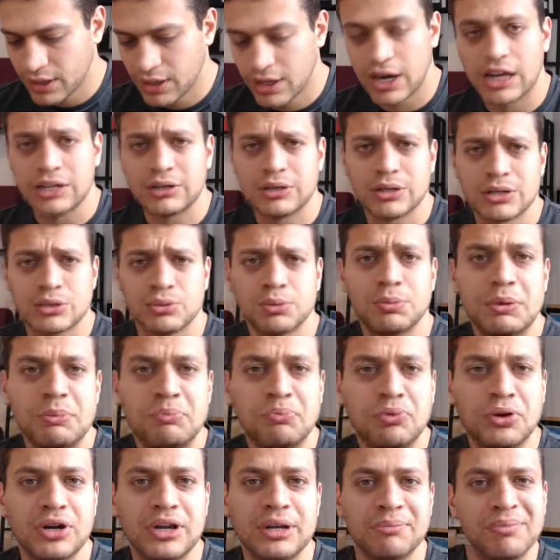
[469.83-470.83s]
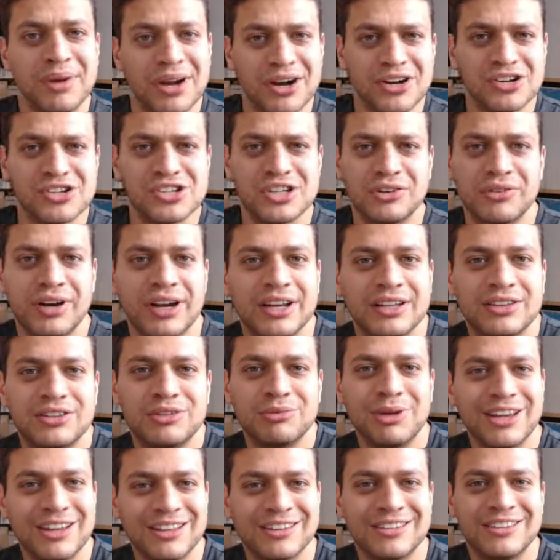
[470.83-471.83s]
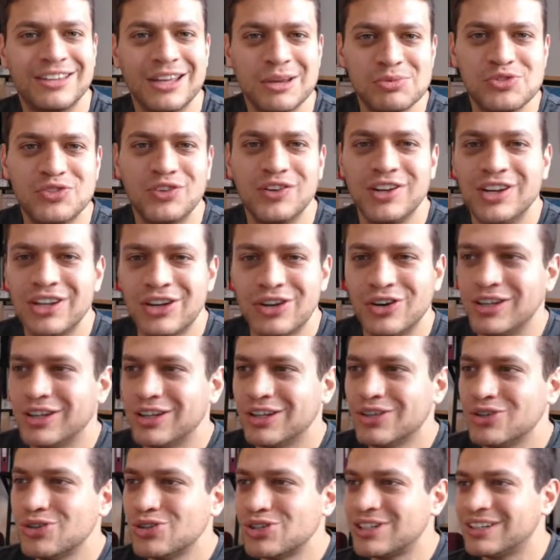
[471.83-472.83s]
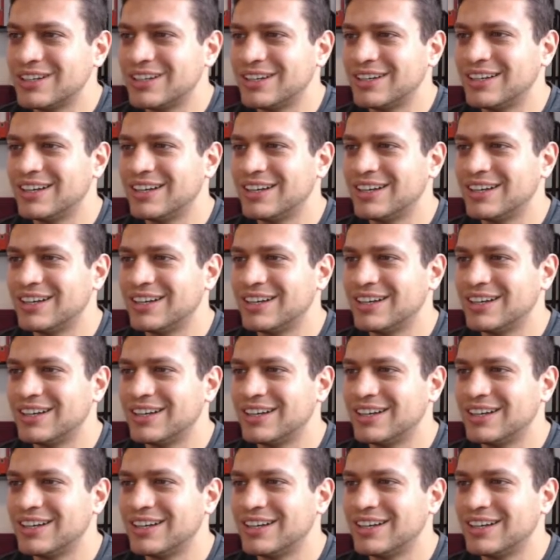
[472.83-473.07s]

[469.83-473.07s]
Otherwise it would be pretty embarrassing, right? To make a tips video and lose.